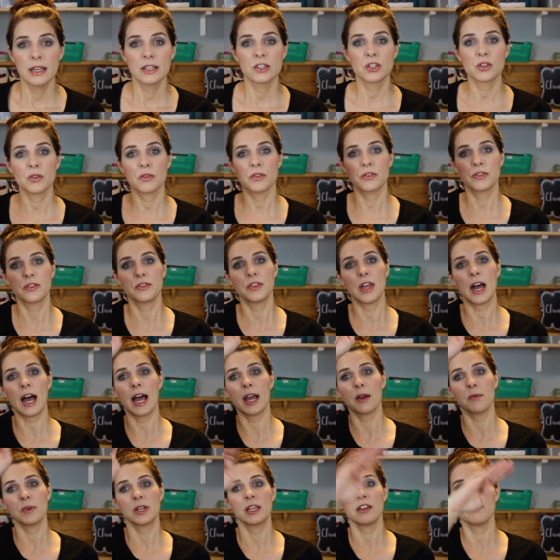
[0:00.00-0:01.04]
So
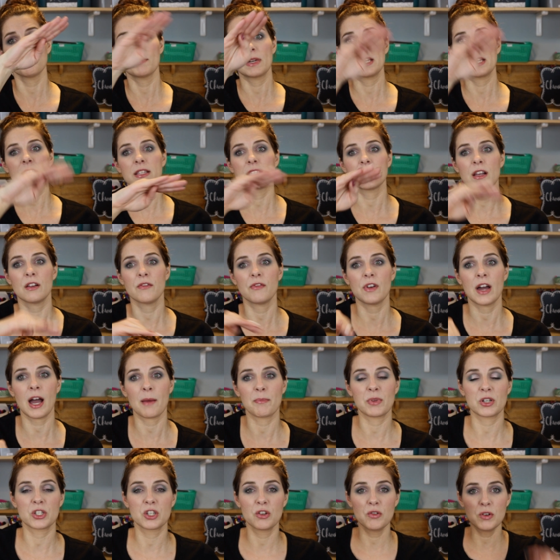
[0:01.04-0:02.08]
I would give myself
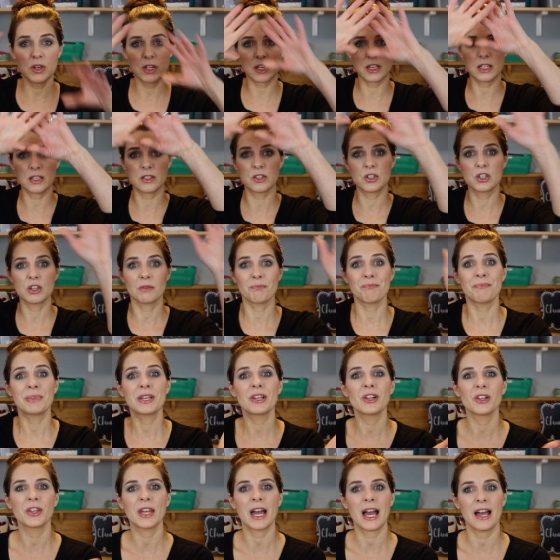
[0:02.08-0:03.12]
opportunities to
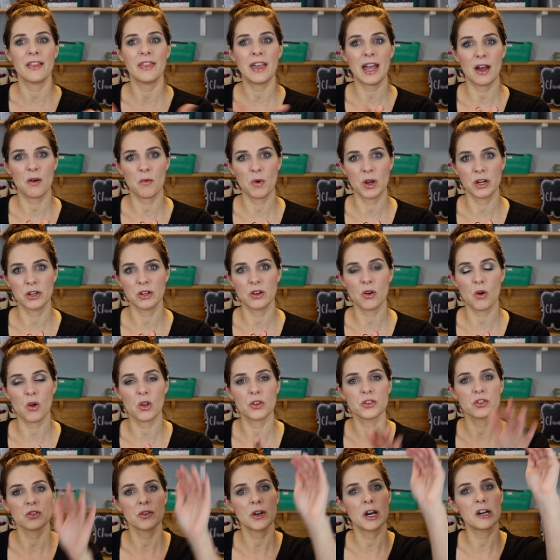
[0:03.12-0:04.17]
build on that one goal.
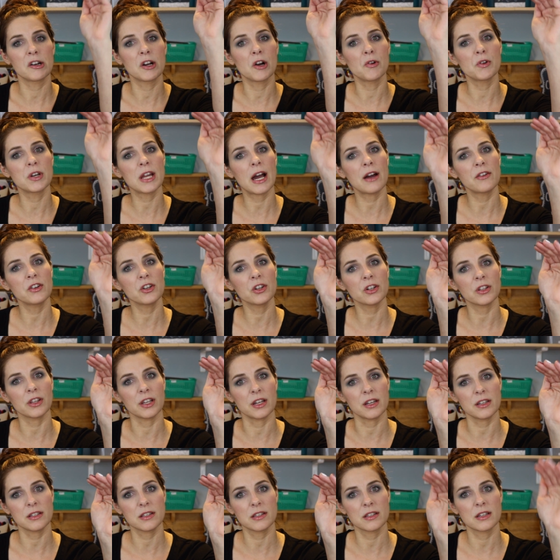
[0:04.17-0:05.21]
So now go down your
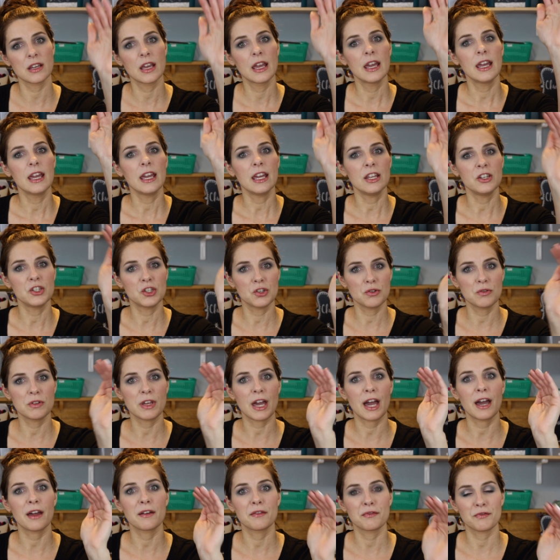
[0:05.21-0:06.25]
list and do
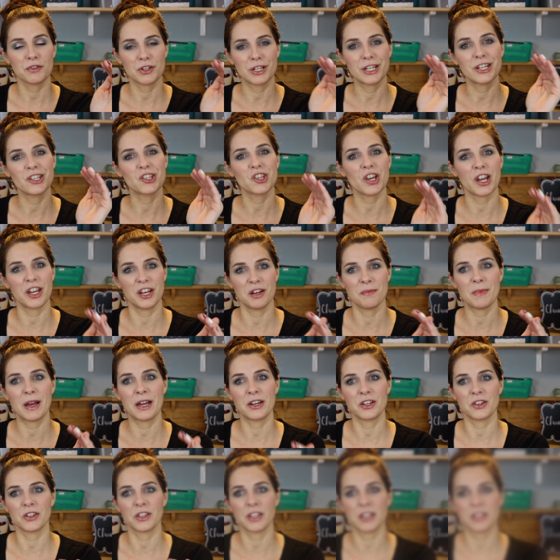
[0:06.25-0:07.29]
that for each item
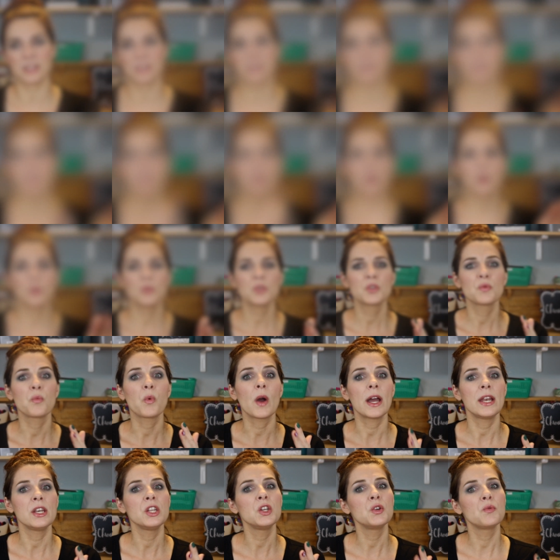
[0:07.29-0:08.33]
on your list. Choose
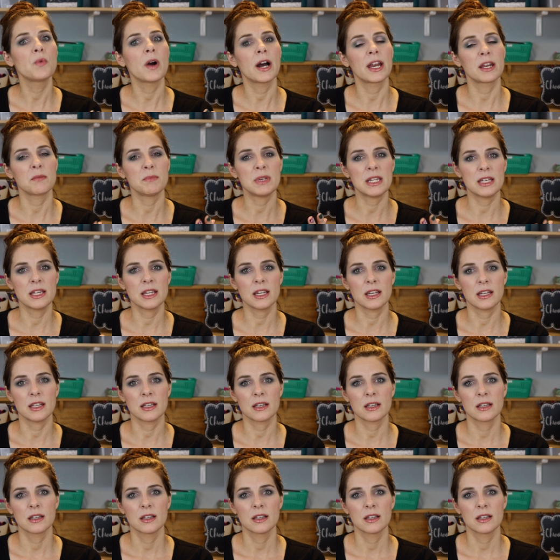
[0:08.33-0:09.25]
when you want to begin.